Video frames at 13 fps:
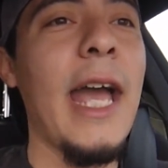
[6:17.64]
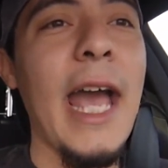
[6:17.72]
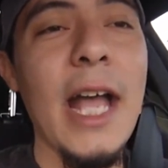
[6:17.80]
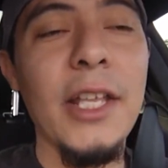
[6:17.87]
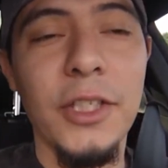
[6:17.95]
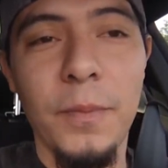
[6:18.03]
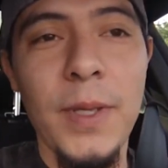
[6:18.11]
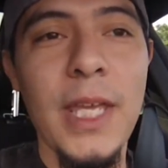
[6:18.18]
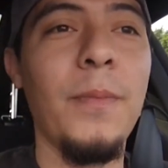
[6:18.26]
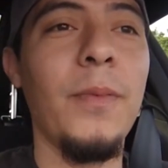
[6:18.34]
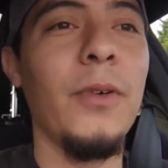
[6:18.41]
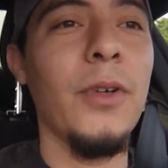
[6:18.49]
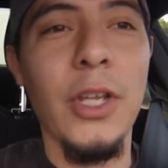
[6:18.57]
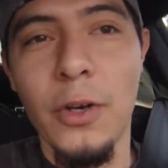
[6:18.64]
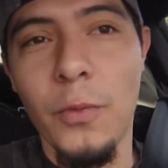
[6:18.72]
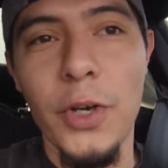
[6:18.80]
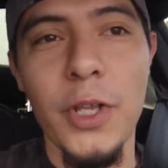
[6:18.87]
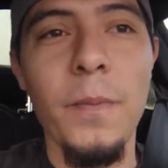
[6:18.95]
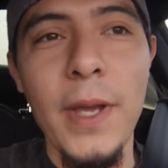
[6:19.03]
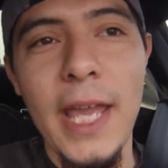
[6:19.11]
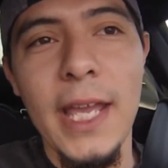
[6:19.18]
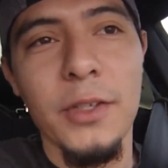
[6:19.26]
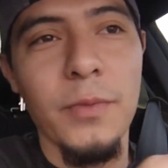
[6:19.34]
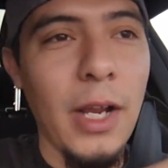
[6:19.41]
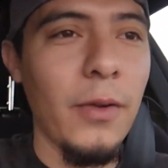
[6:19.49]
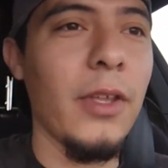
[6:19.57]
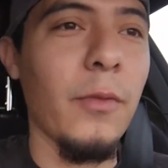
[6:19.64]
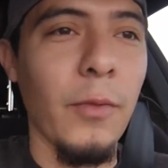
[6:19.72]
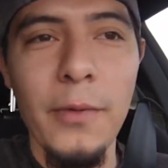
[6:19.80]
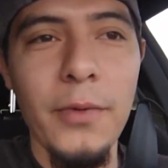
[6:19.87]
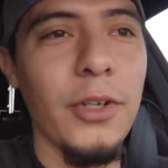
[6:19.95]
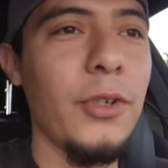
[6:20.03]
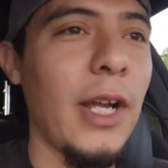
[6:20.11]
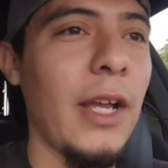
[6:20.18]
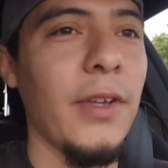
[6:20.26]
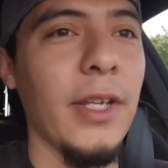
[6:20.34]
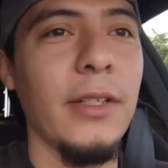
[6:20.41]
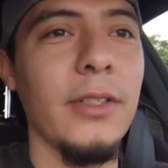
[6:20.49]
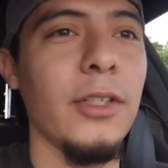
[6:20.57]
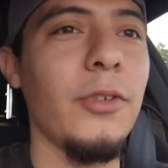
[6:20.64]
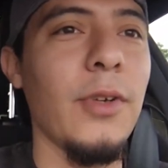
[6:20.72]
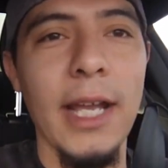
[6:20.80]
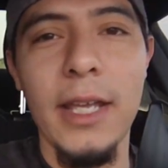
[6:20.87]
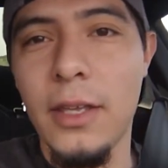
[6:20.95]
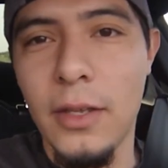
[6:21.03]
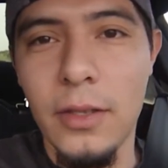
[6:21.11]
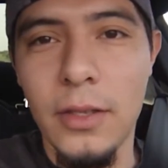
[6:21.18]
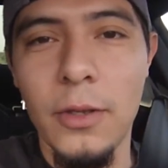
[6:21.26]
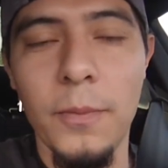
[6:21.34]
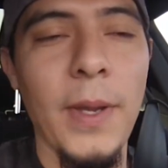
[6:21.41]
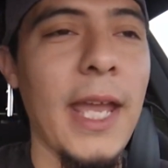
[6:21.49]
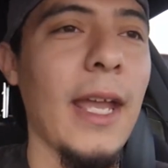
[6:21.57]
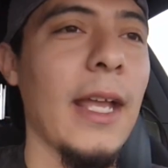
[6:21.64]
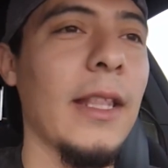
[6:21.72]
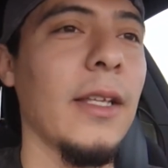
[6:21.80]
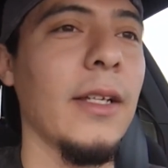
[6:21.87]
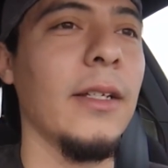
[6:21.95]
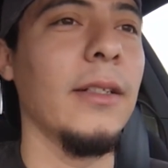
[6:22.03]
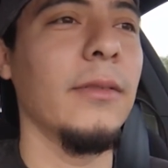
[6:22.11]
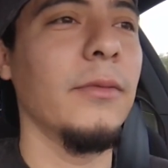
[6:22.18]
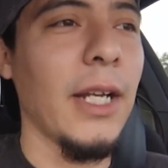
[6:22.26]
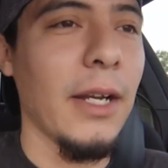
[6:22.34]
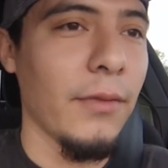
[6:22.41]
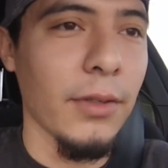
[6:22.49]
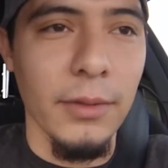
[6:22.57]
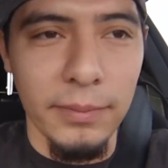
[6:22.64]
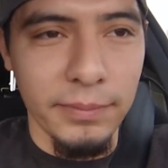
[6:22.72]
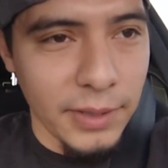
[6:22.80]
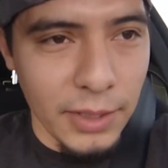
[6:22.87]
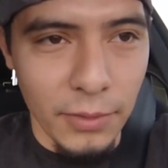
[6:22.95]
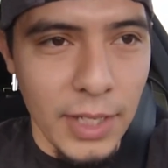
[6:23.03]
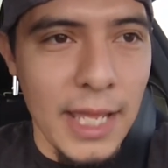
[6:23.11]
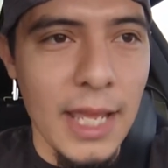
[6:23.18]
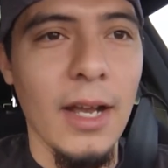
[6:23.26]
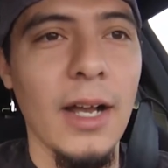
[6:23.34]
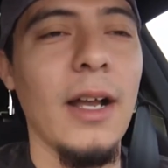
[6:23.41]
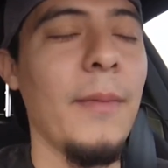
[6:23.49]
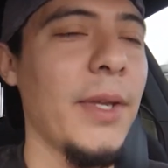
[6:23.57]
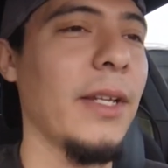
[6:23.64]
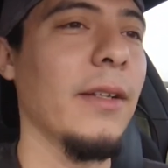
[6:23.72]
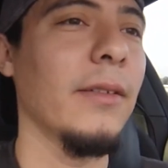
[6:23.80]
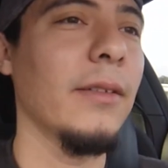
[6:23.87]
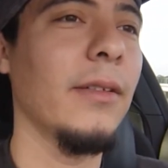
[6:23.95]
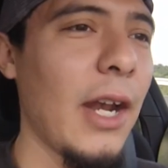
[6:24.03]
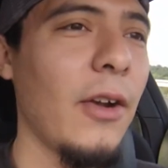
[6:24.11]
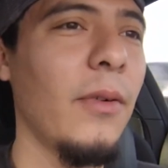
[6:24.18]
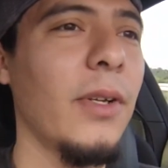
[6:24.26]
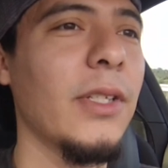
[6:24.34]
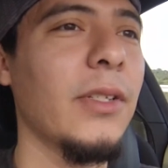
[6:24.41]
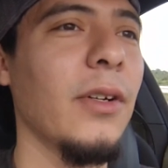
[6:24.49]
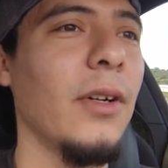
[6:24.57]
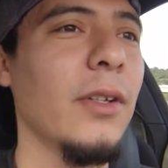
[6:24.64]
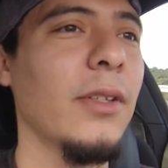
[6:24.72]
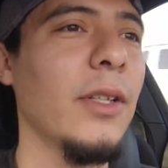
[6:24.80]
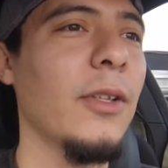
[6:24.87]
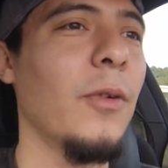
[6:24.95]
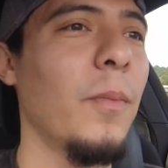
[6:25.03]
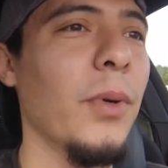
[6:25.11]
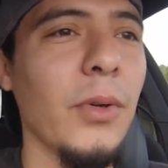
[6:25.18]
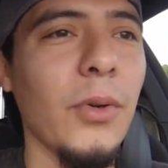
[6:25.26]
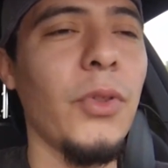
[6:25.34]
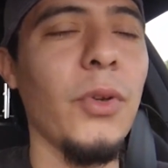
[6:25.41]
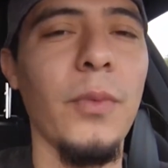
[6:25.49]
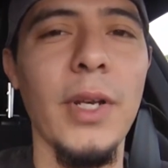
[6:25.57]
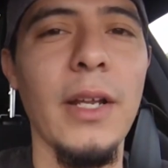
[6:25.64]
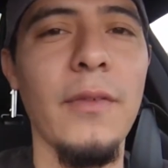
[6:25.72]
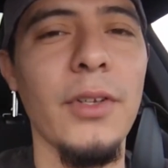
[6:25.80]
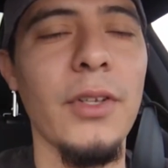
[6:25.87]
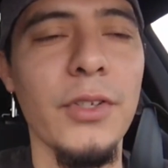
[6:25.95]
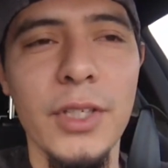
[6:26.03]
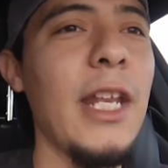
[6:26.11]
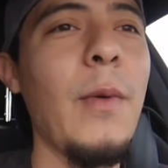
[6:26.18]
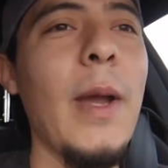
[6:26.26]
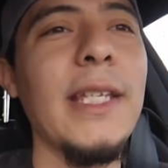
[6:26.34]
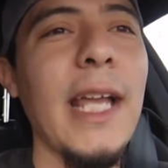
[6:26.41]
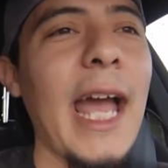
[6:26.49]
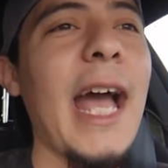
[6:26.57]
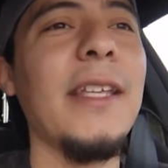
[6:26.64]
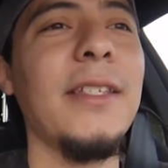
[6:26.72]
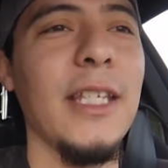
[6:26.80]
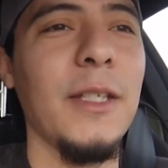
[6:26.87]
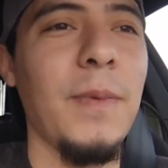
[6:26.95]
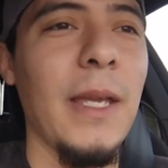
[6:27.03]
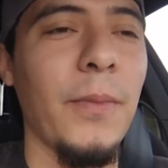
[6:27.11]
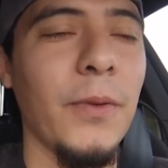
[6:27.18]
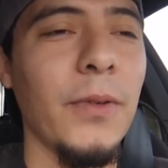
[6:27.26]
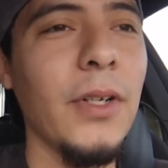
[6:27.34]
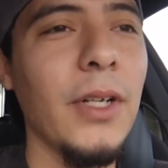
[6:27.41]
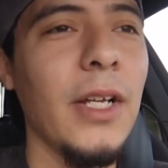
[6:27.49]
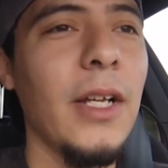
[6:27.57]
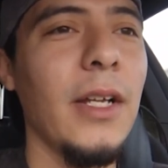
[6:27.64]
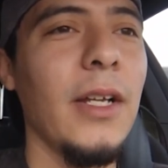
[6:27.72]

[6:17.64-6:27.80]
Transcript: I asked the people, you know, where you pay, because right when you drive into the track, you pay at the whatever, the little kiosk. I mean, I don't know what it's called, the little booth or whatever. Anyways, I asked these people,